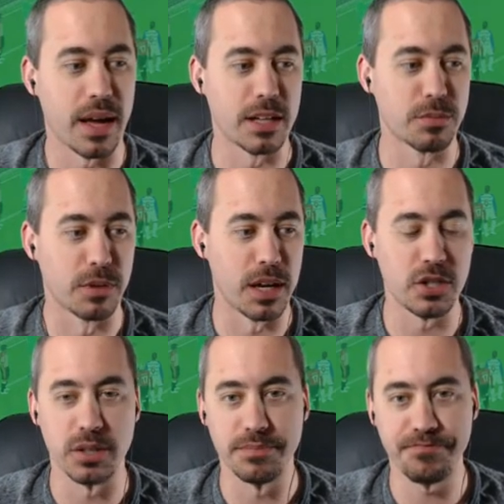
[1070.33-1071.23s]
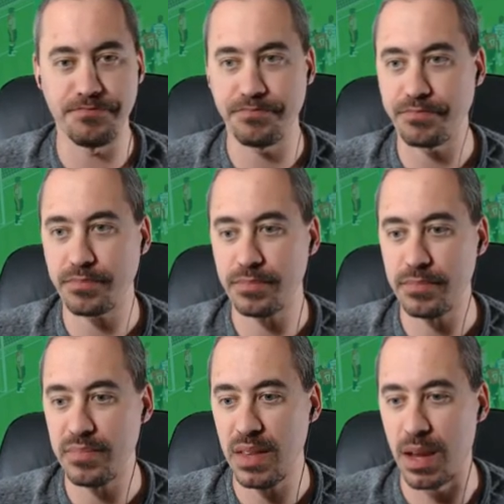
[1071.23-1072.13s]
explanation.
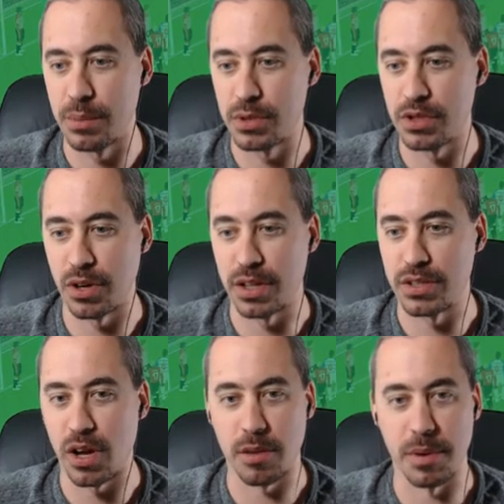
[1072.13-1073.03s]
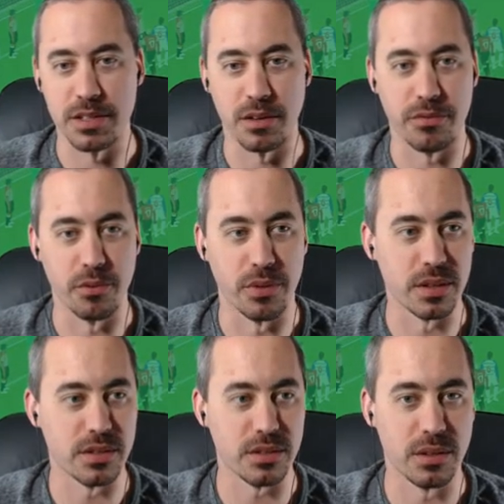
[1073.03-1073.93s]
I'm just trying to talk myself through
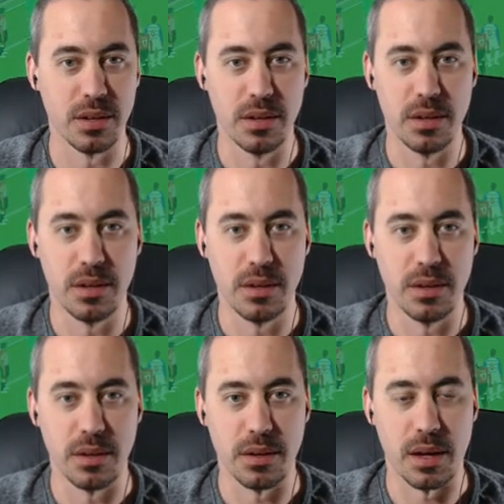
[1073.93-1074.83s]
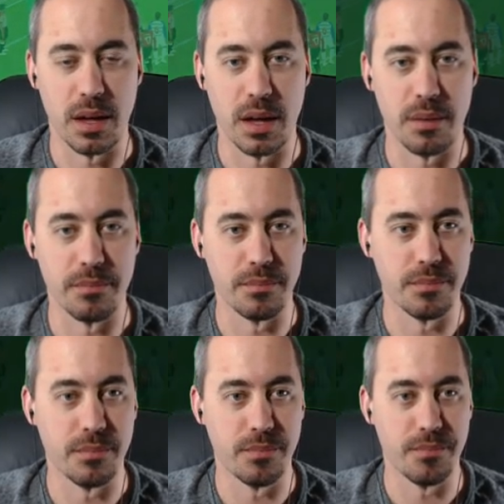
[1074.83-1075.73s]
this. Um,
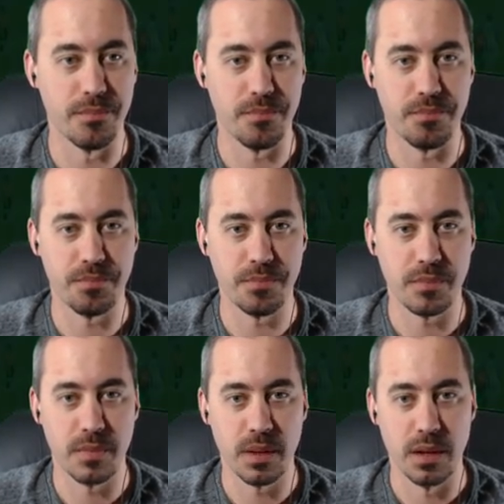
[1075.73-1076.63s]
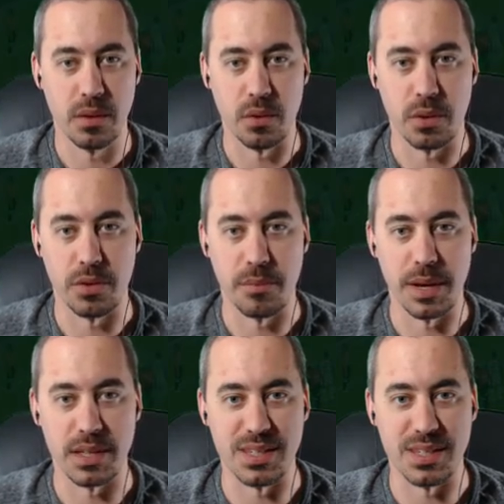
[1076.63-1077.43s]
go out there and make a